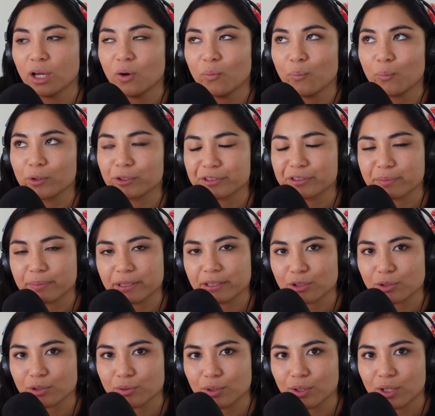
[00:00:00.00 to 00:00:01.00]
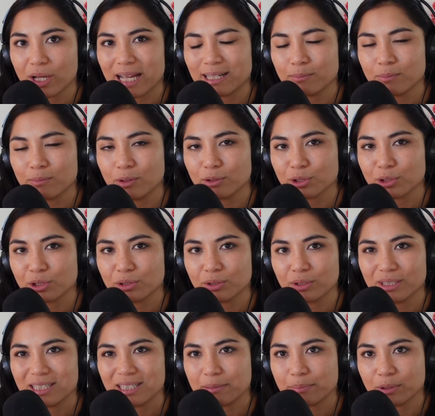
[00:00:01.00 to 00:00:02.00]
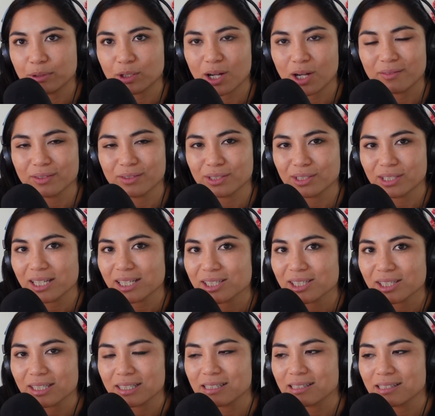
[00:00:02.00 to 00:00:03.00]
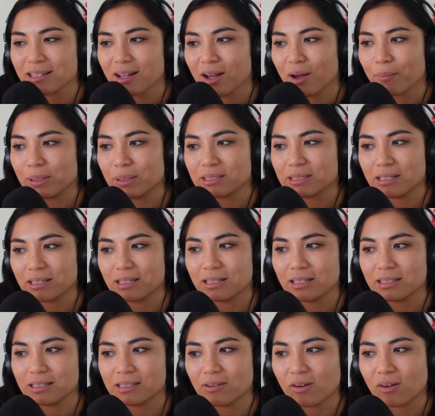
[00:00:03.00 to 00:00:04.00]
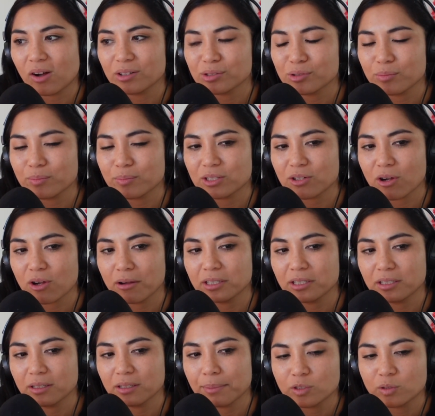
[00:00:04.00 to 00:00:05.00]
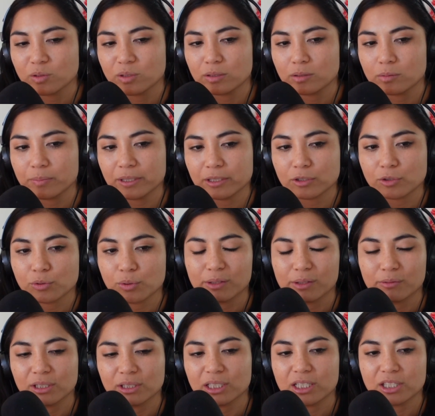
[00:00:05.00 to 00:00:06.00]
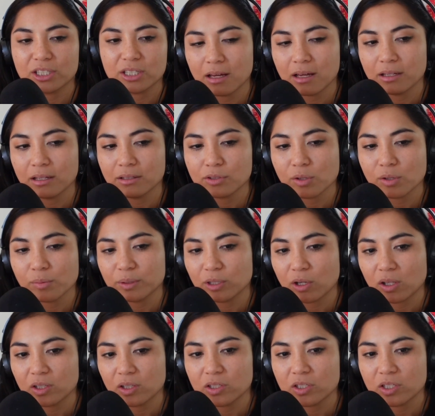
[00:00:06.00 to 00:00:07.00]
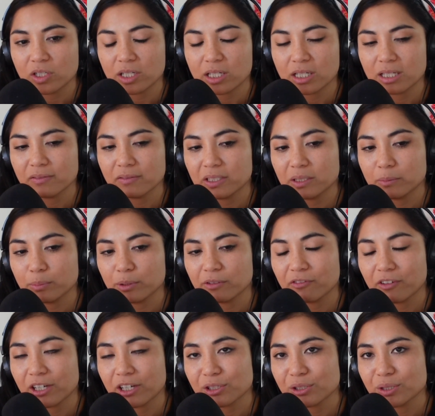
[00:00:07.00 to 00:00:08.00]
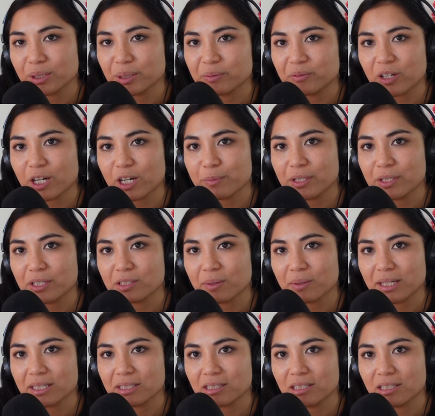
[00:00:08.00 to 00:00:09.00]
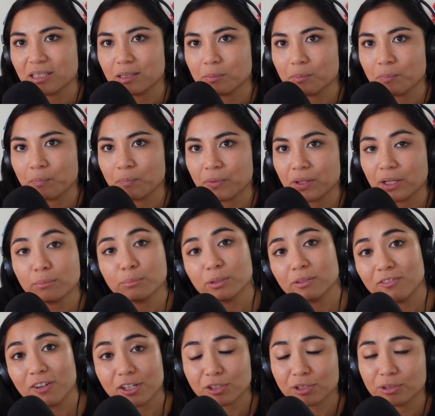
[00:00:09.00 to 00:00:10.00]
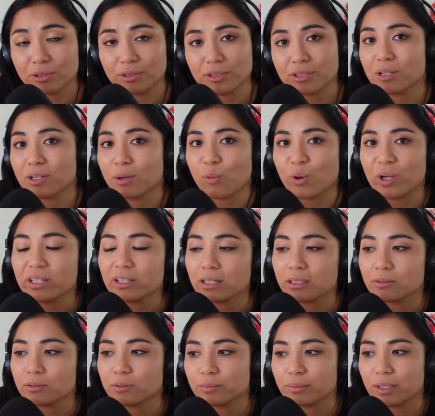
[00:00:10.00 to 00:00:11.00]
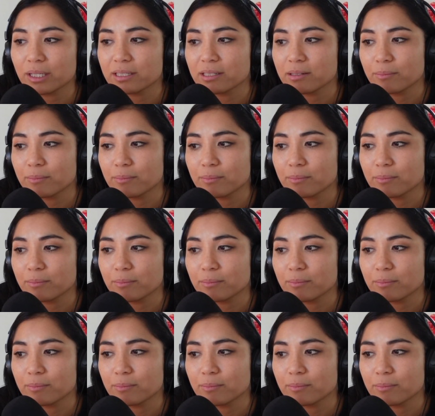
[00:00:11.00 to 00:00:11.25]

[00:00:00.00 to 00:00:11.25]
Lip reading: more spiritual and emotional and deeper conversations, but to also be talking about spiritual and religious terminology, even in professional environments, might seem unprofessional to someone, and who might